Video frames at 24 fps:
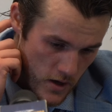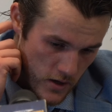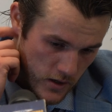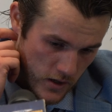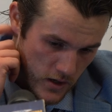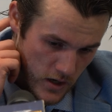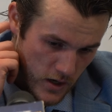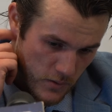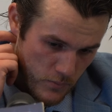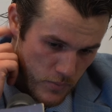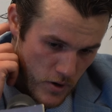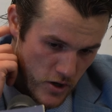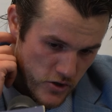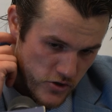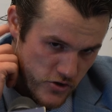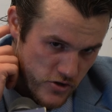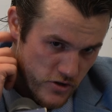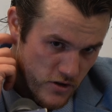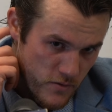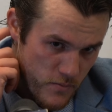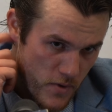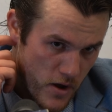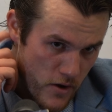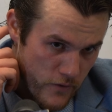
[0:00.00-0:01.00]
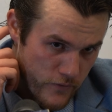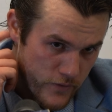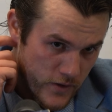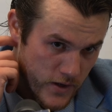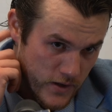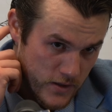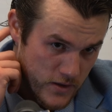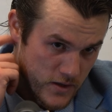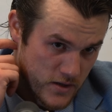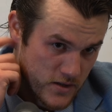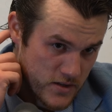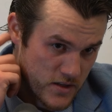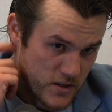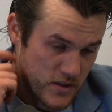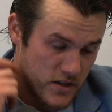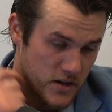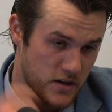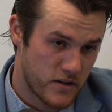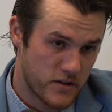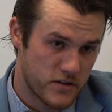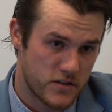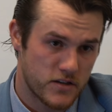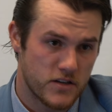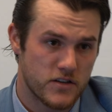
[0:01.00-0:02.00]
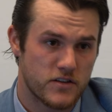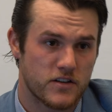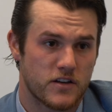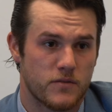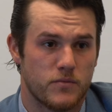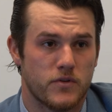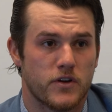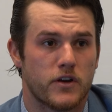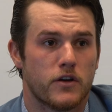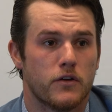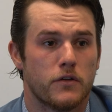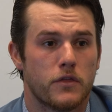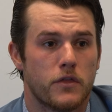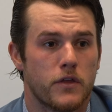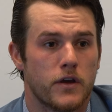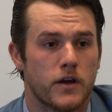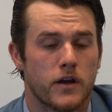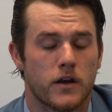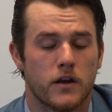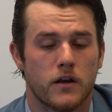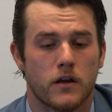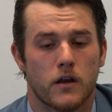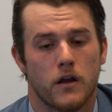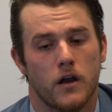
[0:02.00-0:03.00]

getting punched in the mouth like this at the end of the season could be a good thing.